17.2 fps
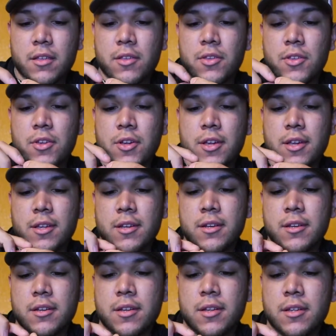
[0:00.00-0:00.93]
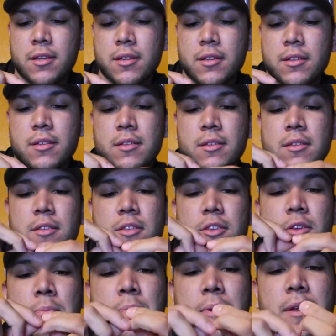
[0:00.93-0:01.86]
You
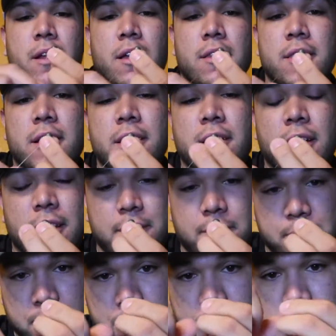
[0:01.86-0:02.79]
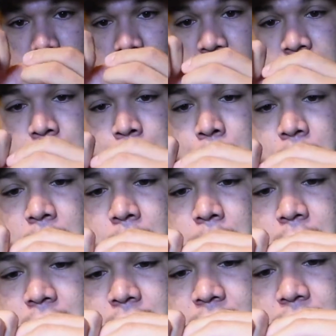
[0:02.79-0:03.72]
put it on there, and you're pretty
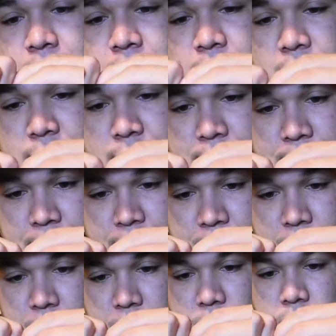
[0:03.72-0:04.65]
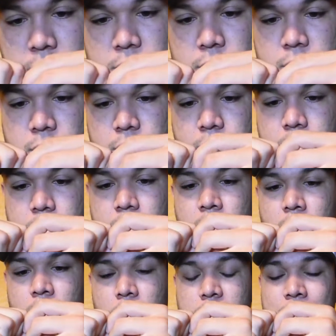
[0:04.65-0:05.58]
much gonna
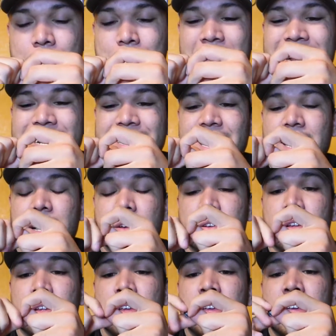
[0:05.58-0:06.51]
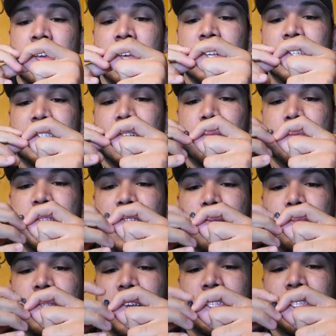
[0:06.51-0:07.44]
close it back down.
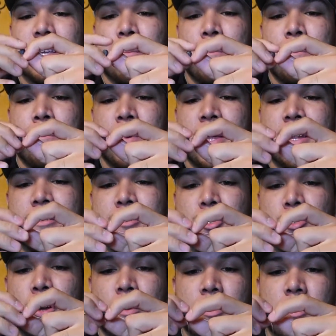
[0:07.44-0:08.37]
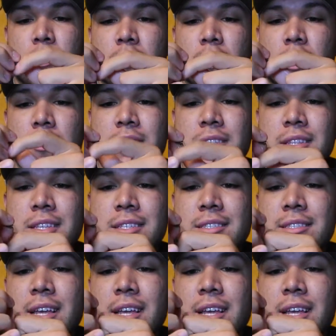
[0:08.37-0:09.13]
Sometimes it's a bit of trouble closing these